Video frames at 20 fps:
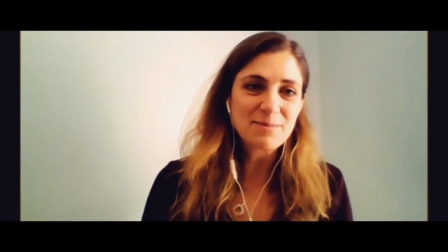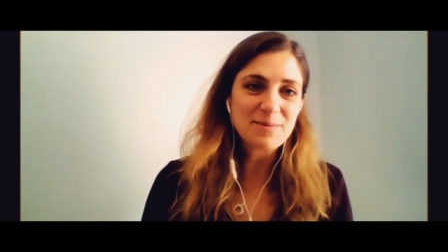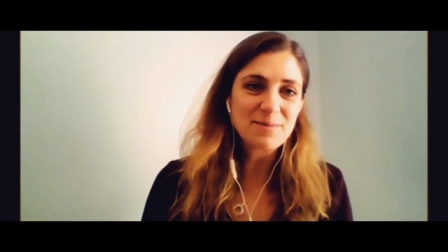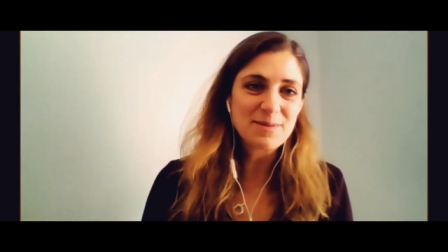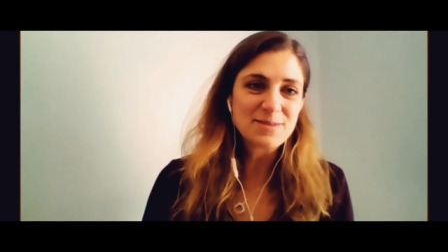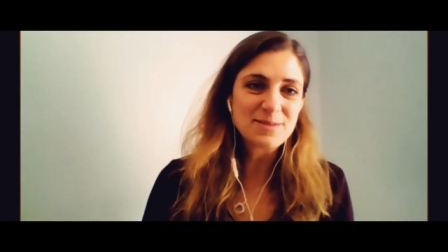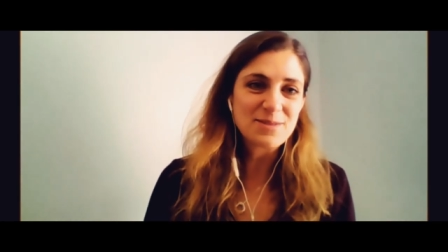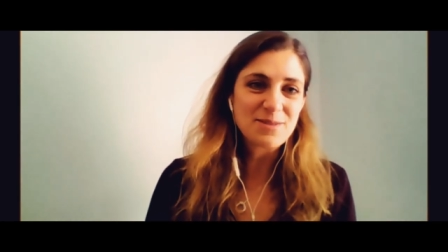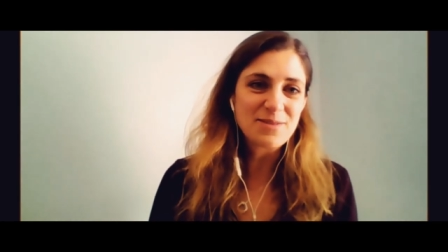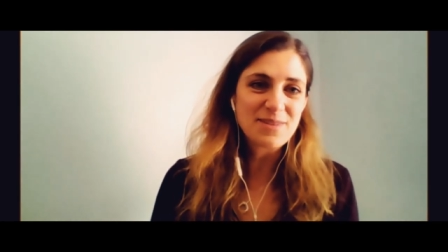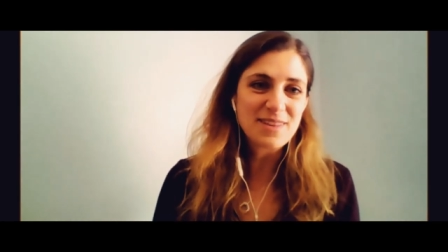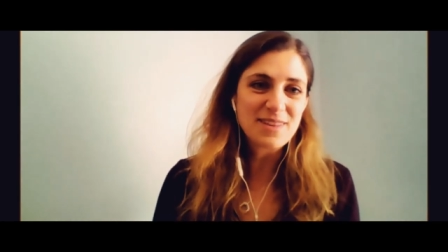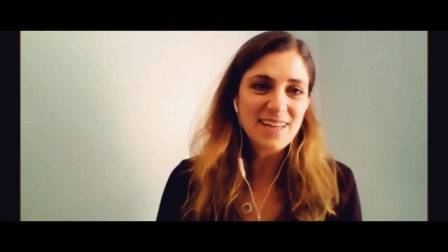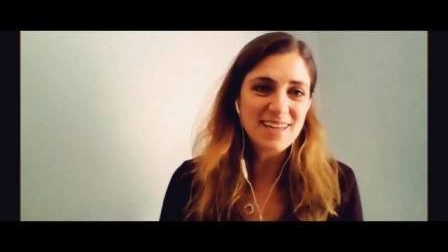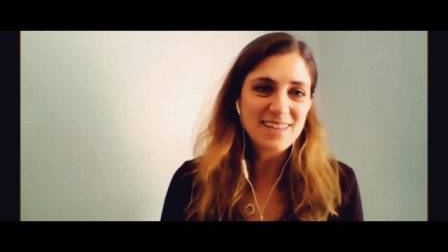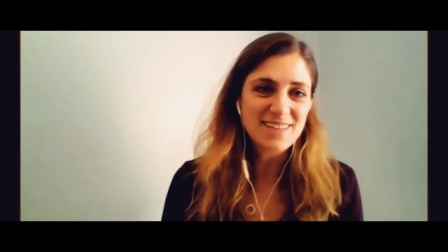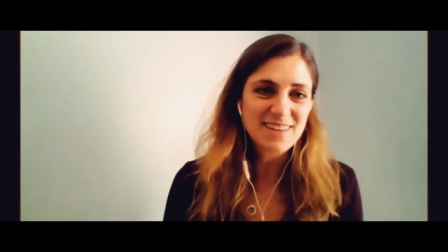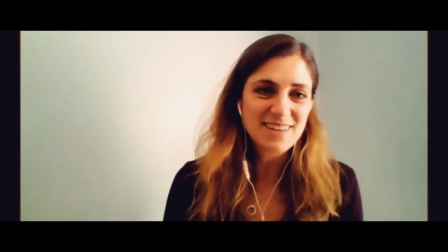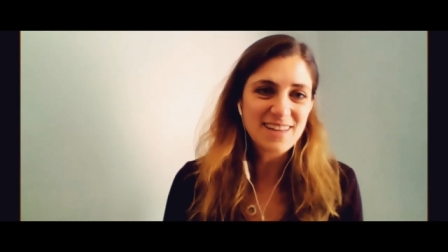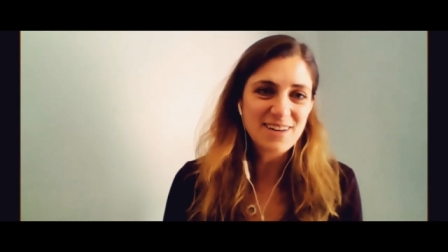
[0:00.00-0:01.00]
so that
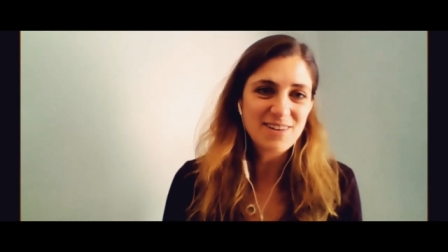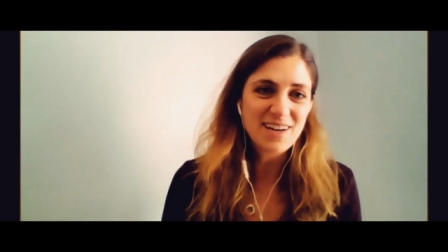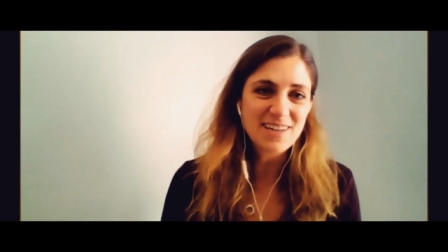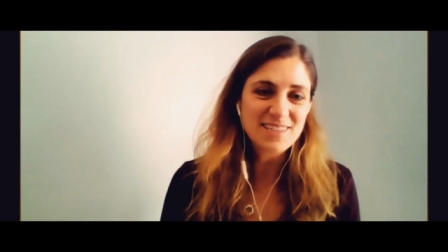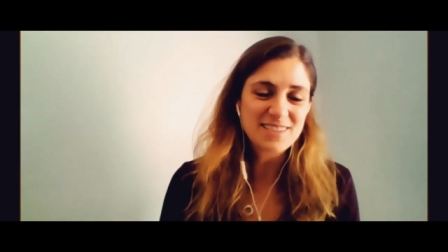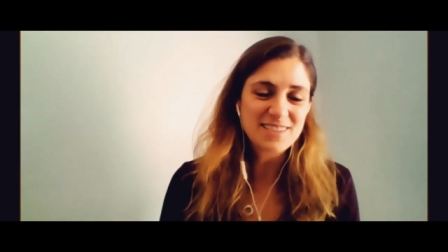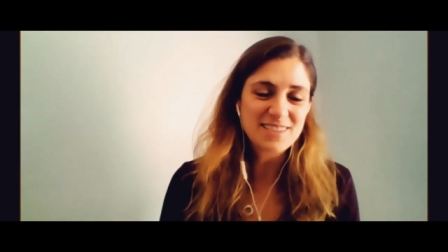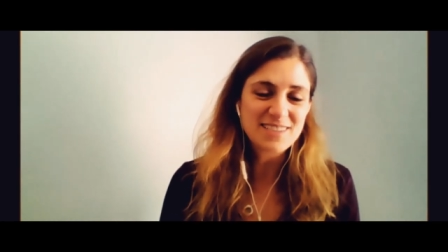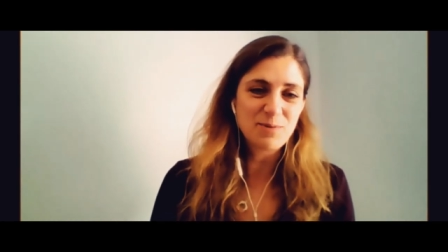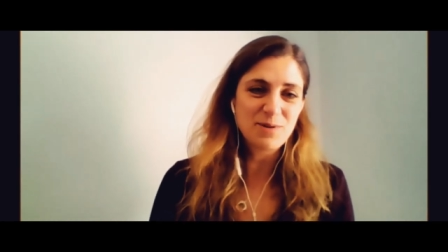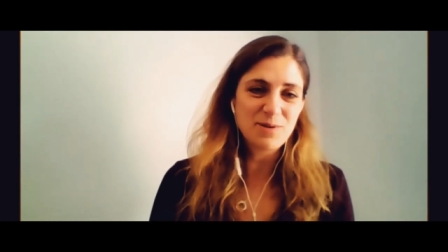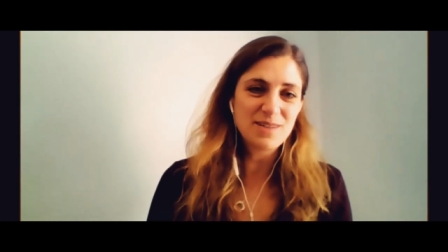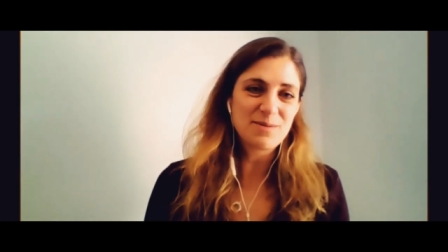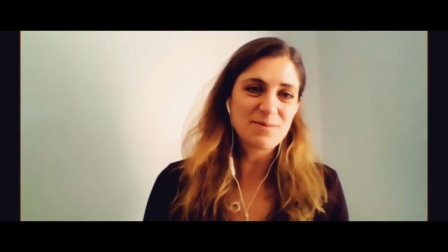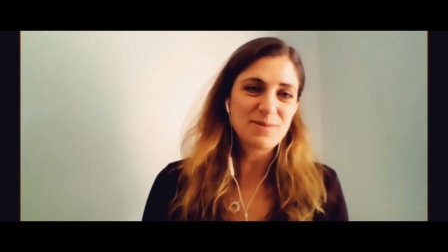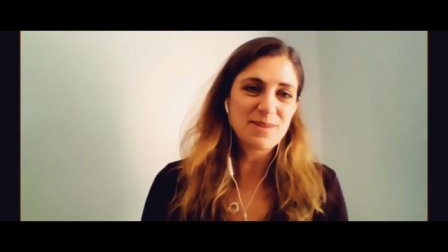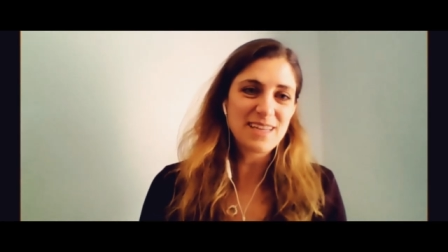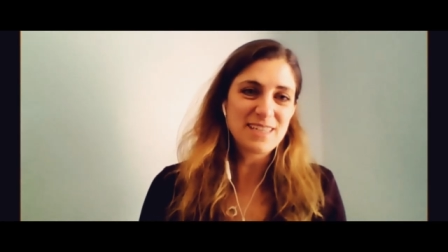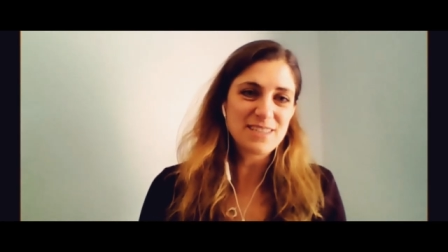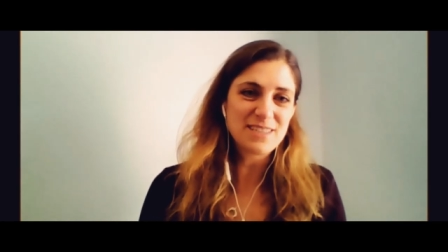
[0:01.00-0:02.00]
they're not disappointed
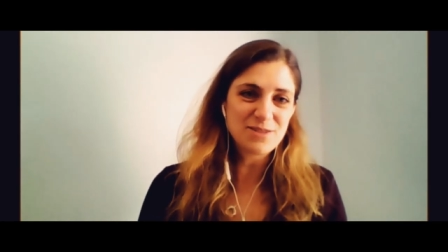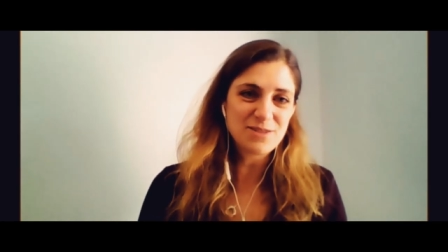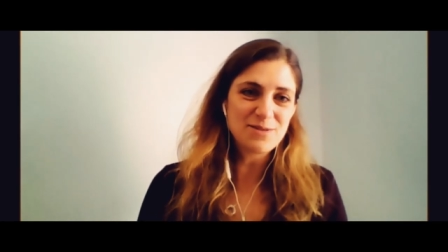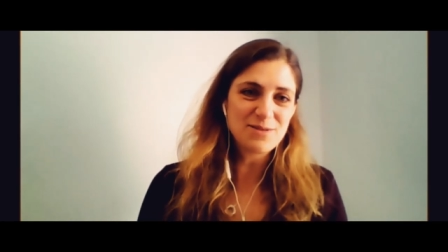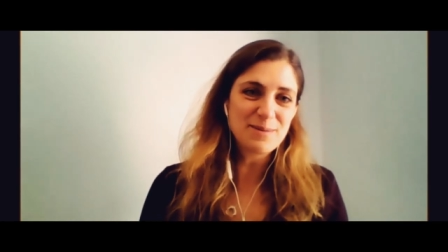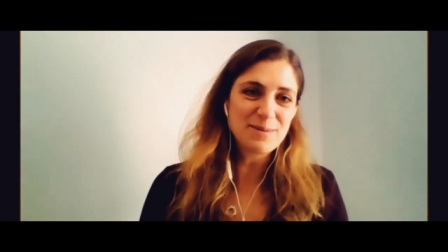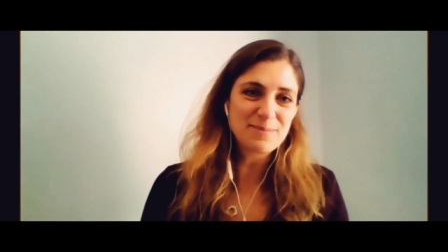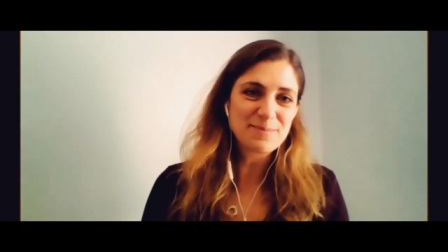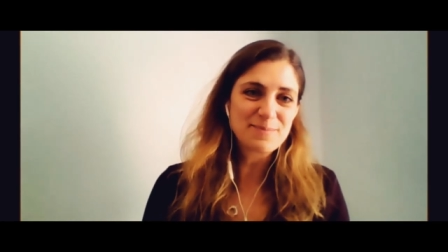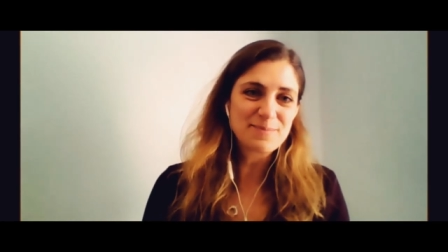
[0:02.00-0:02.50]
when they show up.